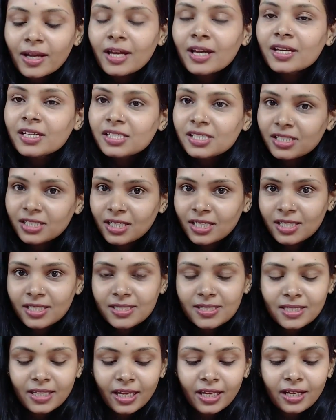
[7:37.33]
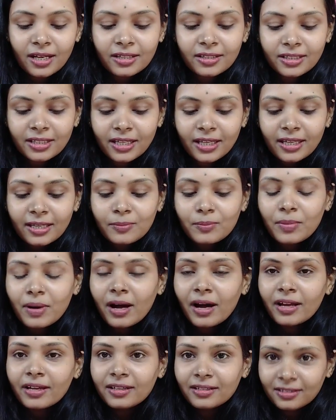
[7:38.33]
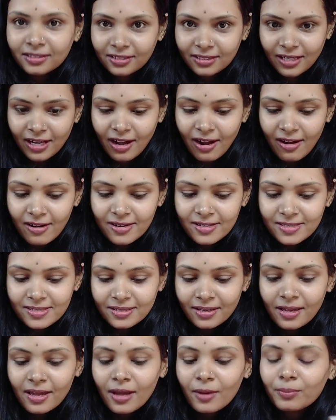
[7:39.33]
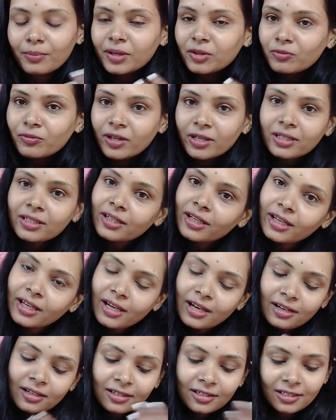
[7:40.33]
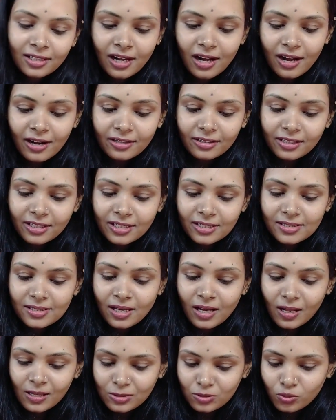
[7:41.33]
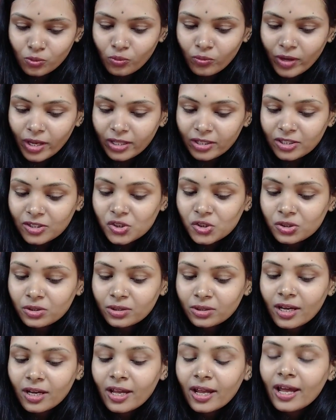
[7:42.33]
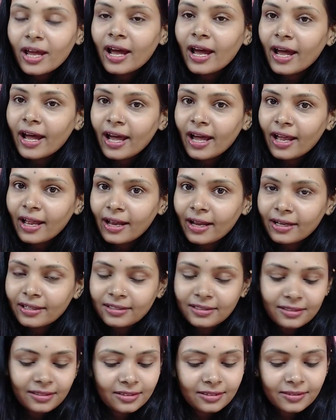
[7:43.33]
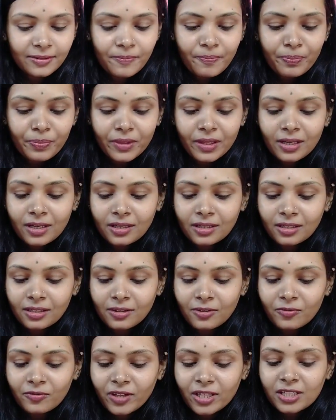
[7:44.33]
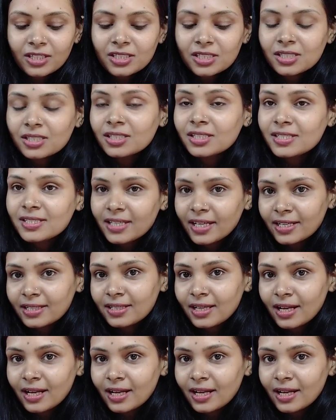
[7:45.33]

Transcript: She is taken care by her aunts, but one day her aunt is also vanished, and when Circe said